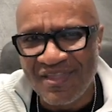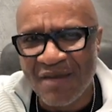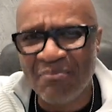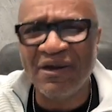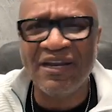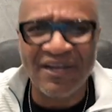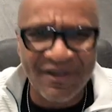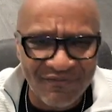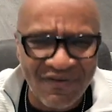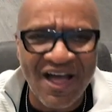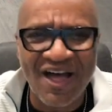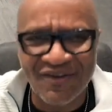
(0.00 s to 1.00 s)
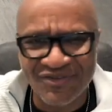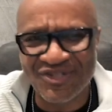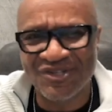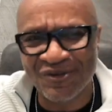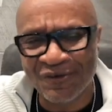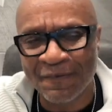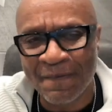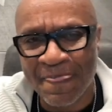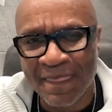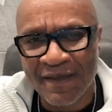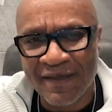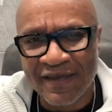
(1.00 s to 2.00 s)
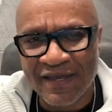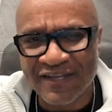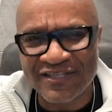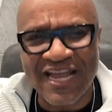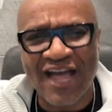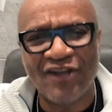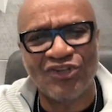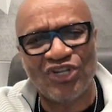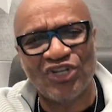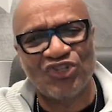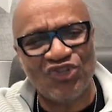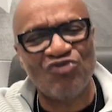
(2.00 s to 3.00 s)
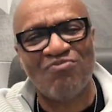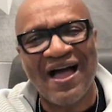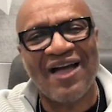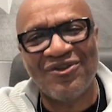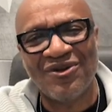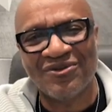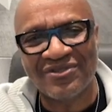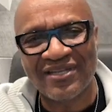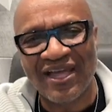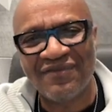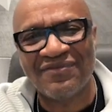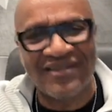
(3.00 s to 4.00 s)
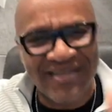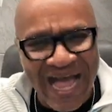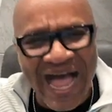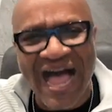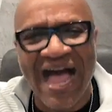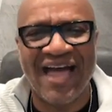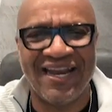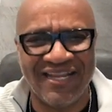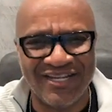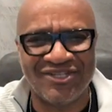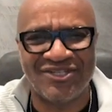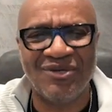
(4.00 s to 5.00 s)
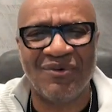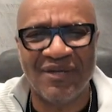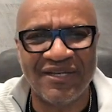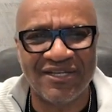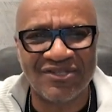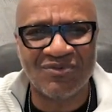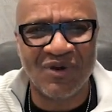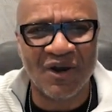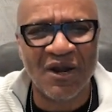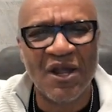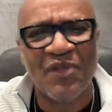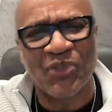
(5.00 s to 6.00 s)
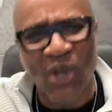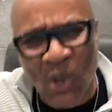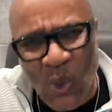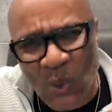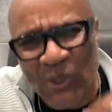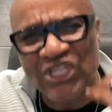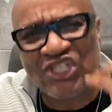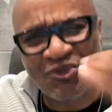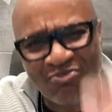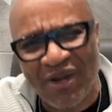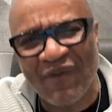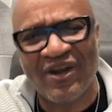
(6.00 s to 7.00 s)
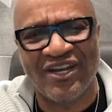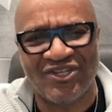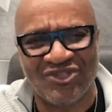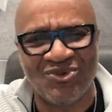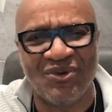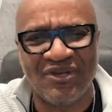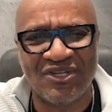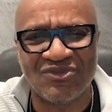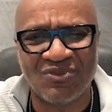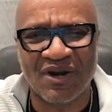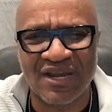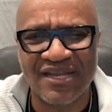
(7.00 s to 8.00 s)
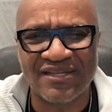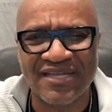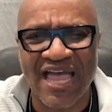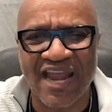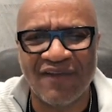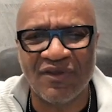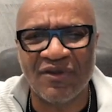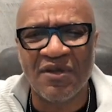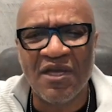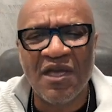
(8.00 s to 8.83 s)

but it involves you. It's not just you by yourself. God is doing this work. The Holy Spirit is doing this work inside of you.